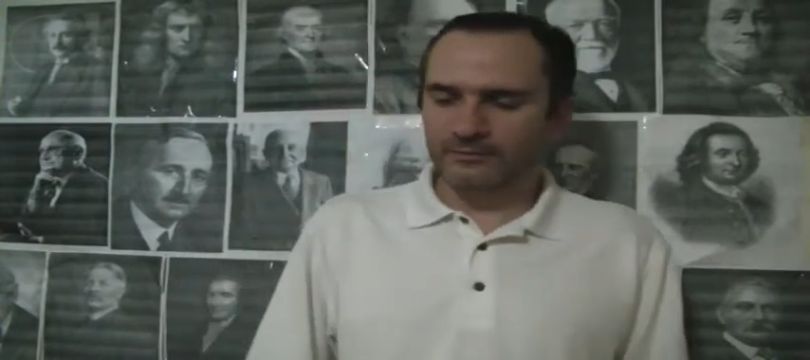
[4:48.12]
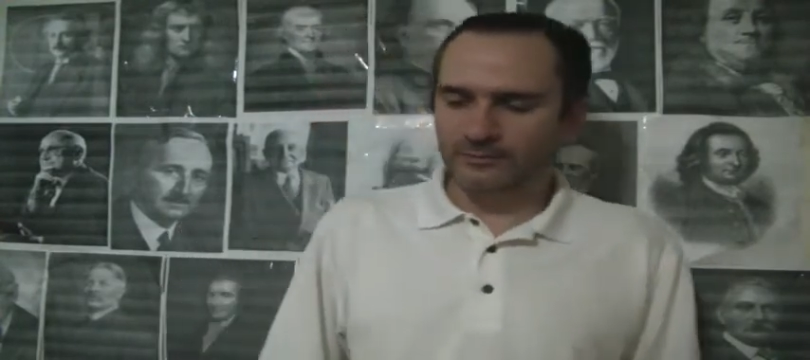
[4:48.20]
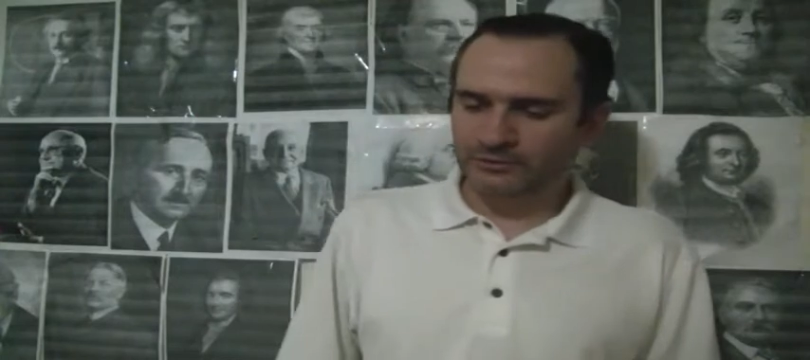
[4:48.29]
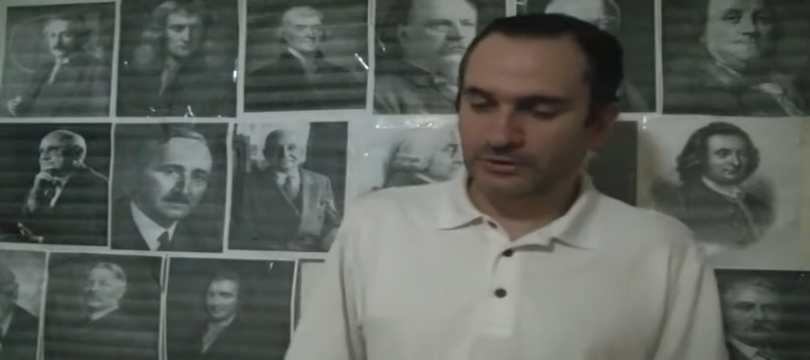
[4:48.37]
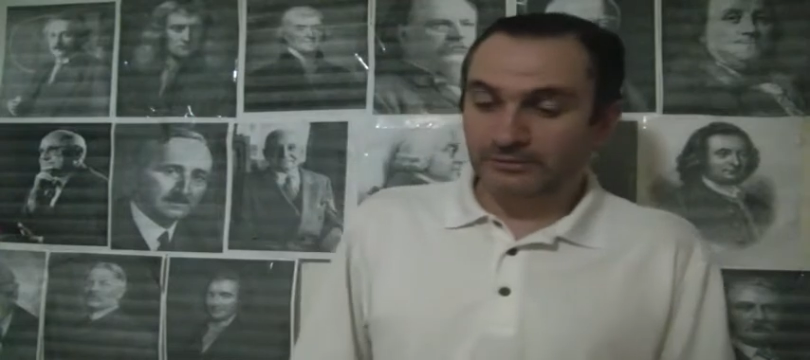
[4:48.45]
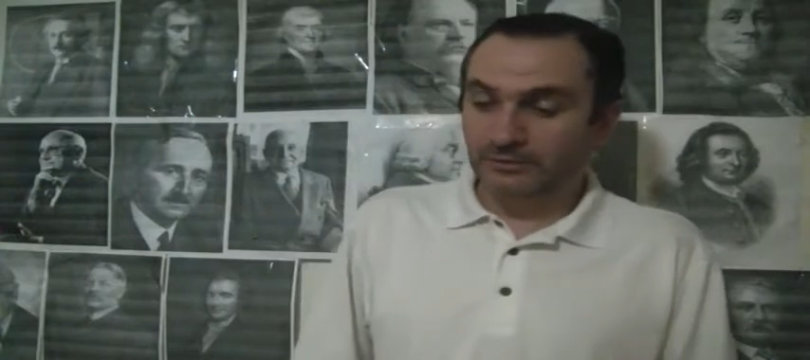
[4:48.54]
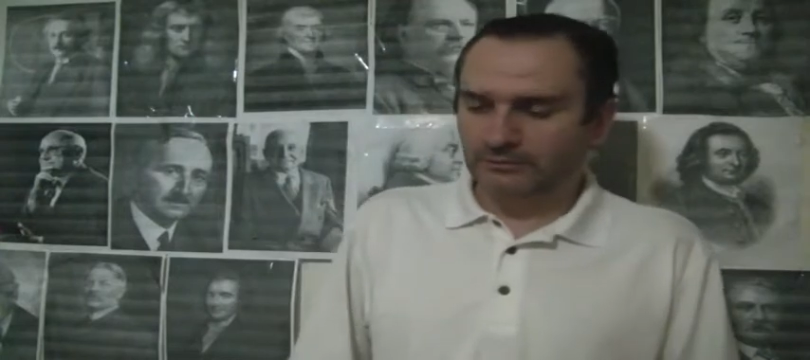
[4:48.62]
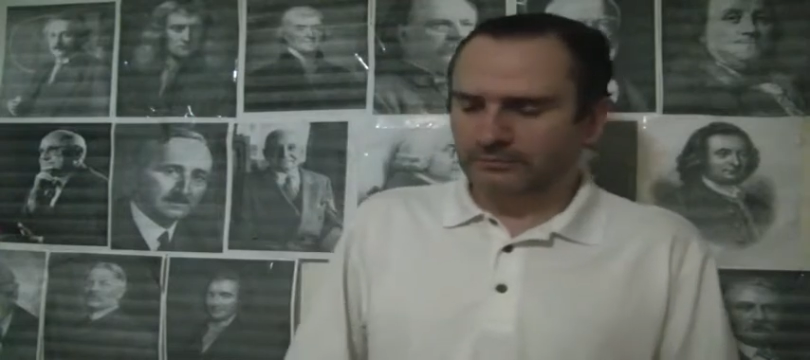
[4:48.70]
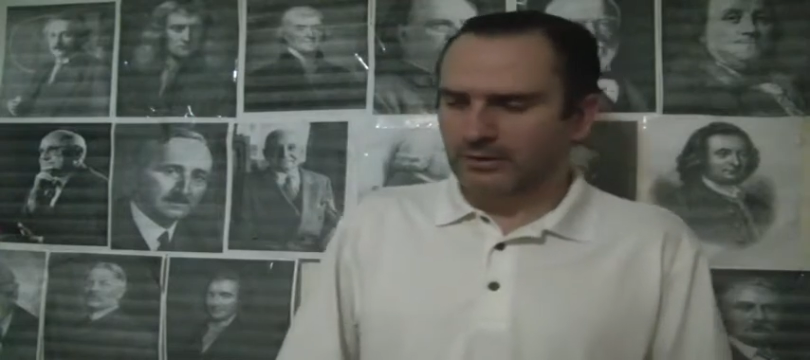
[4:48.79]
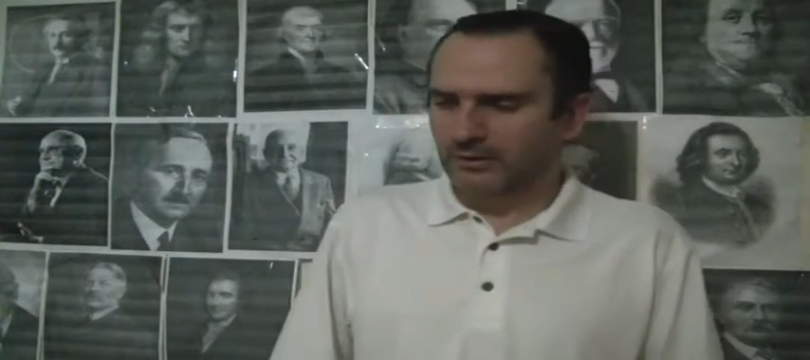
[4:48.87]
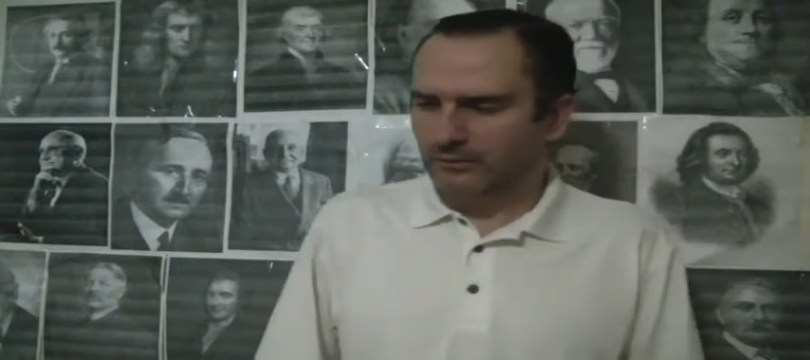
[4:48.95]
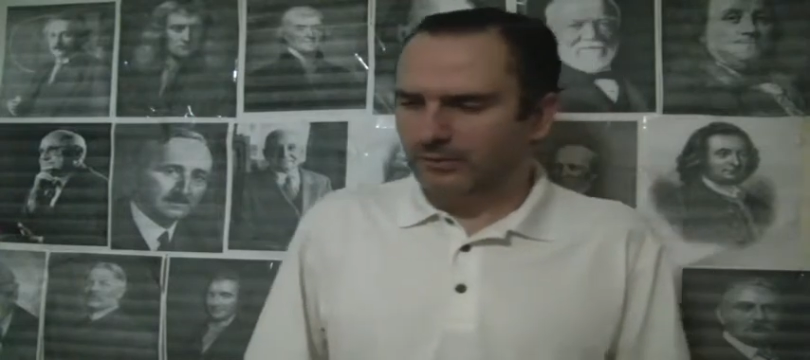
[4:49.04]
which I don't
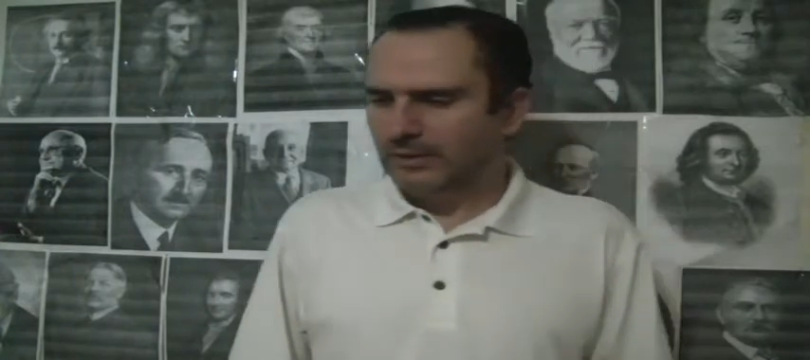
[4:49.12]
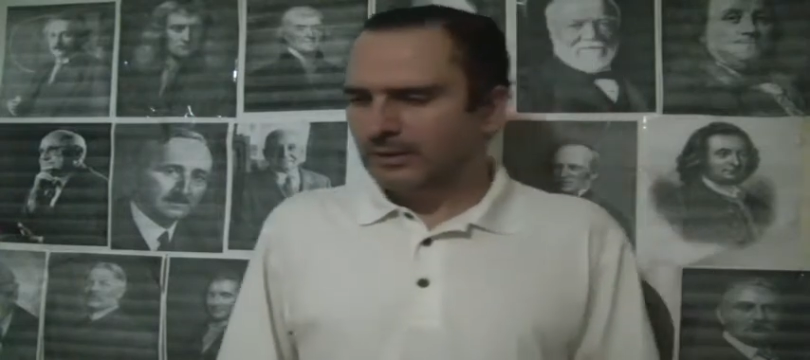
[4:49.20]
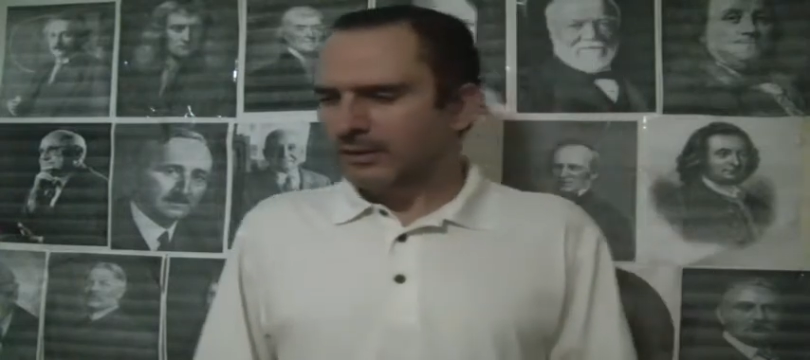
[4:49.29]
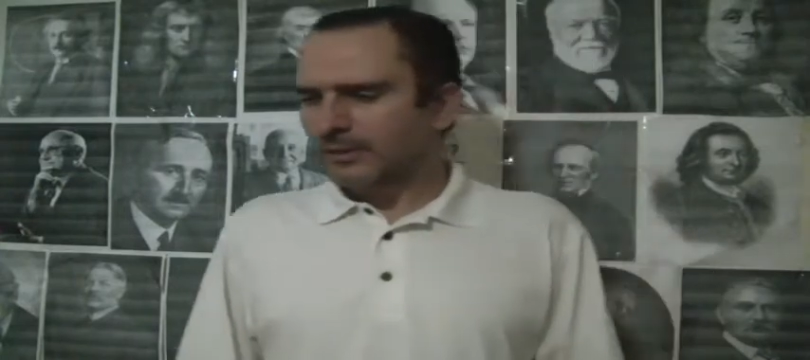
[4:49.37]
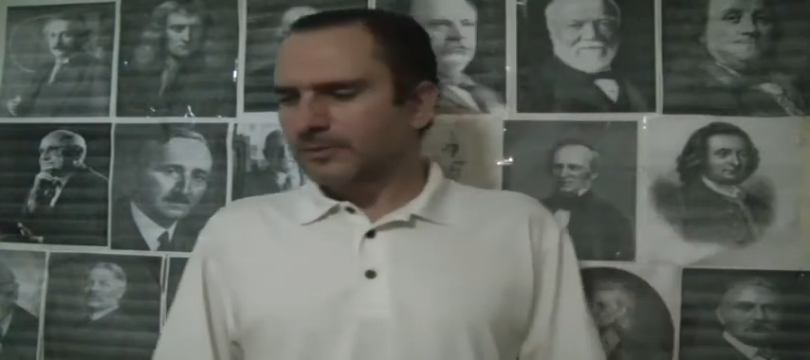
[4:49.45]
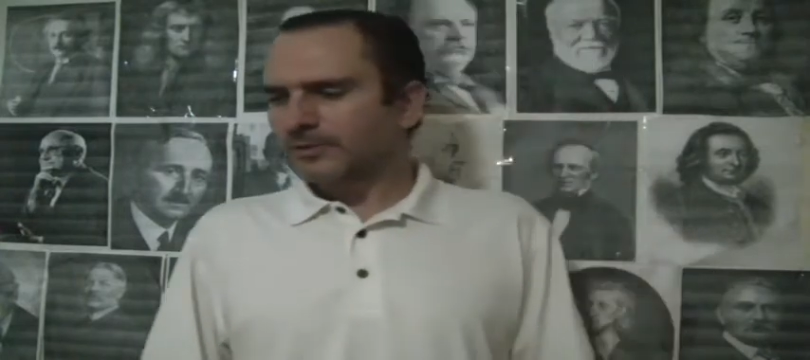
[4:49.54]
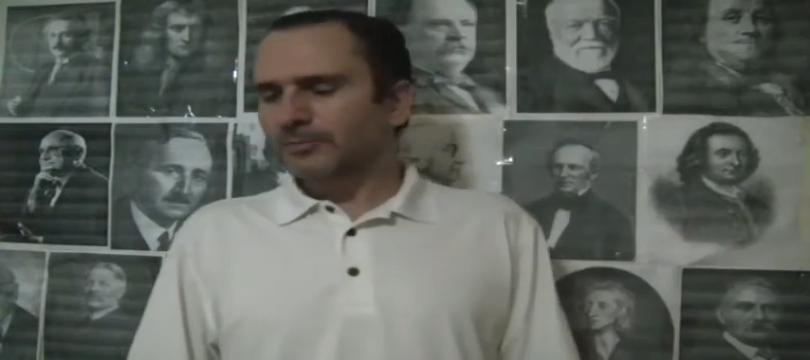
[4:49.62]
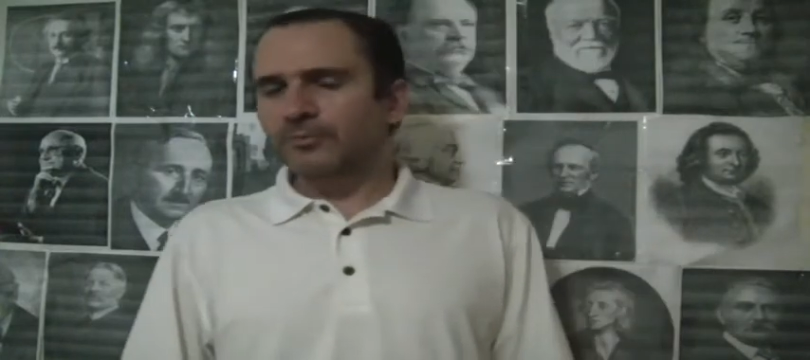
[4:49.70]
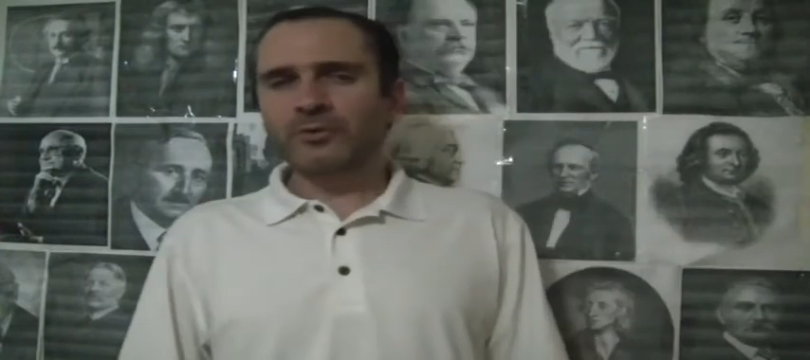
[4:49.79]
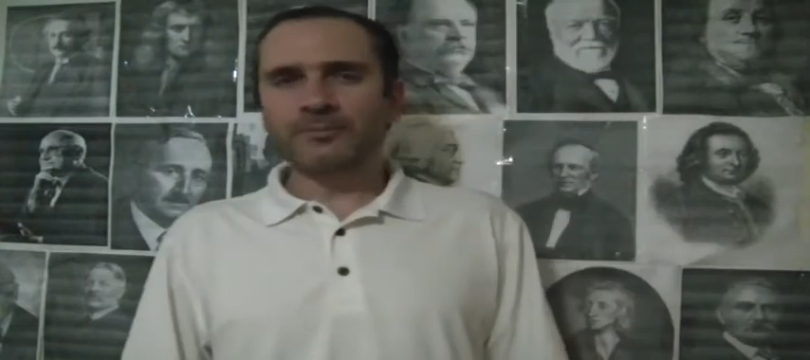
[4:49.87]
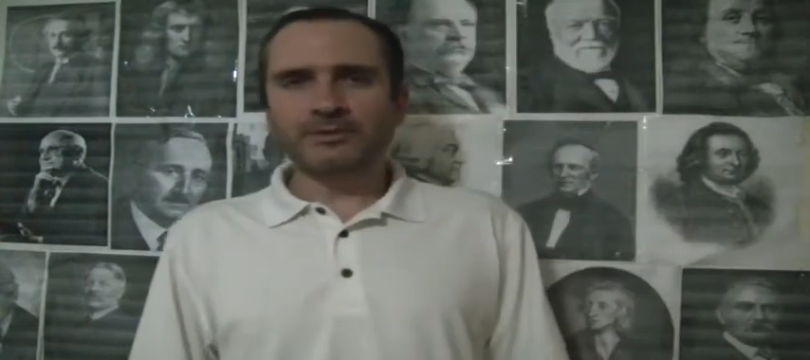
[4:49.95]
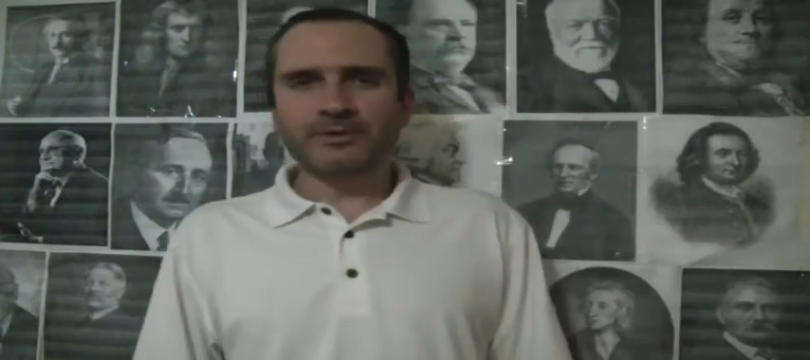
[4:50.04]
know. But the
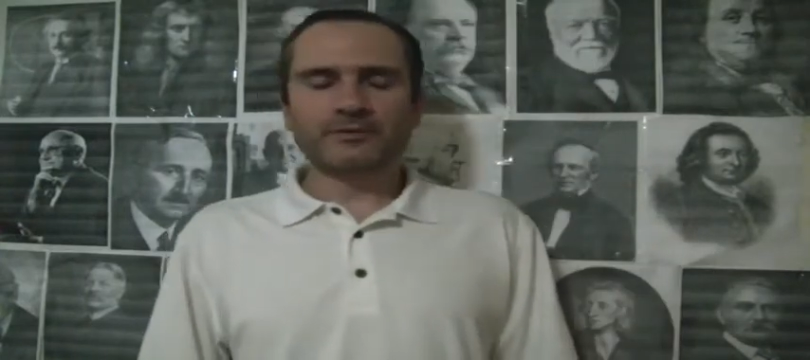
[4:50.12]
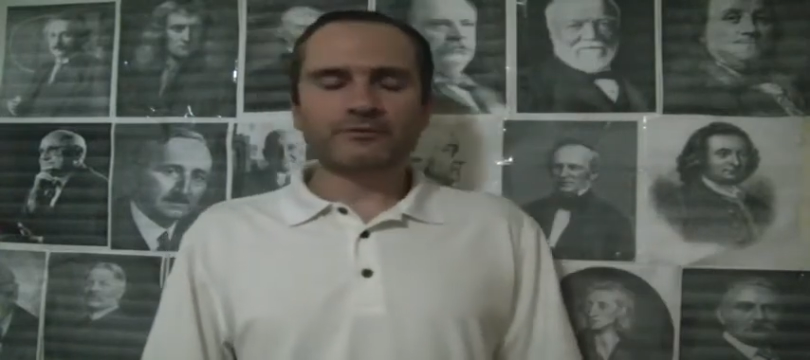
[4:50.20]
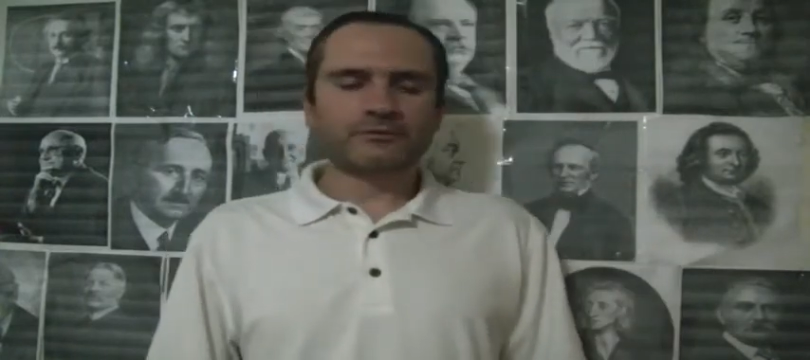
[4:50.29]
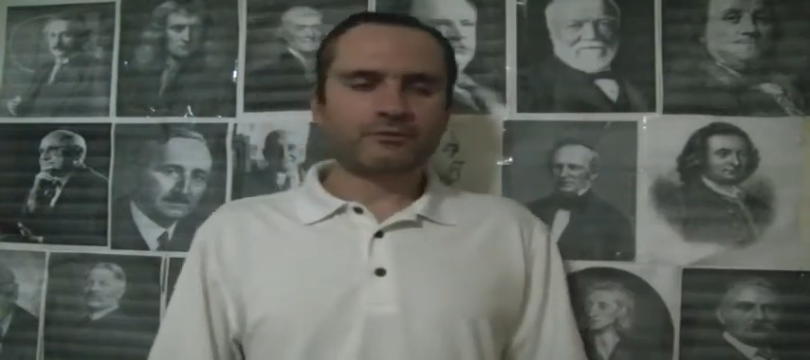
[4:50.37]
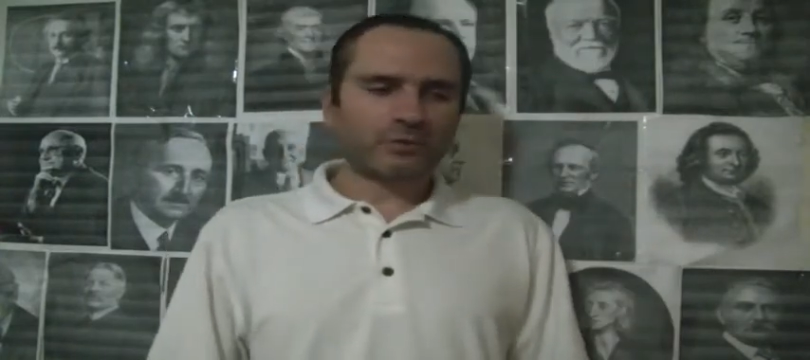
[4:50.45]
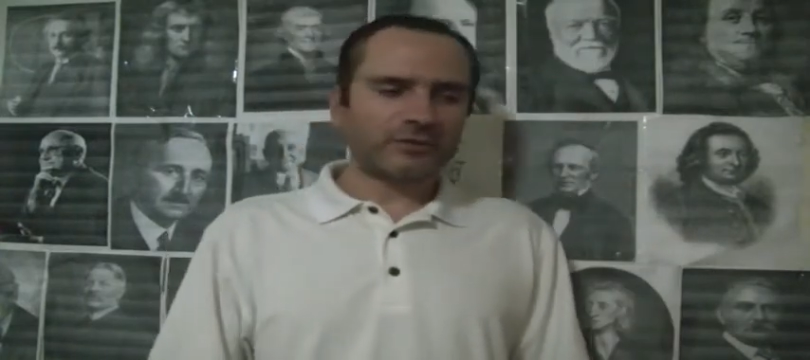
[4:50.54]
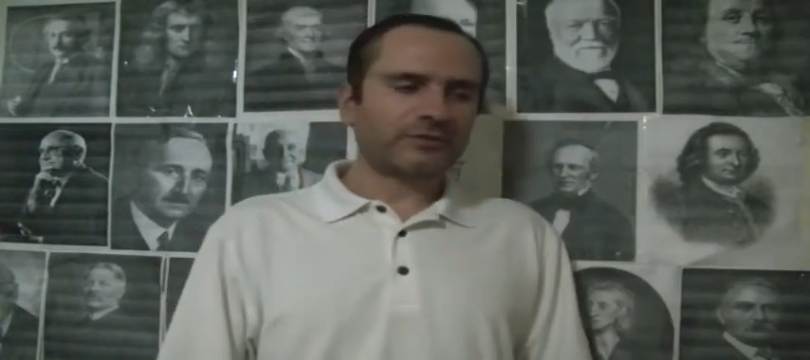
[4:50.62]
point being is one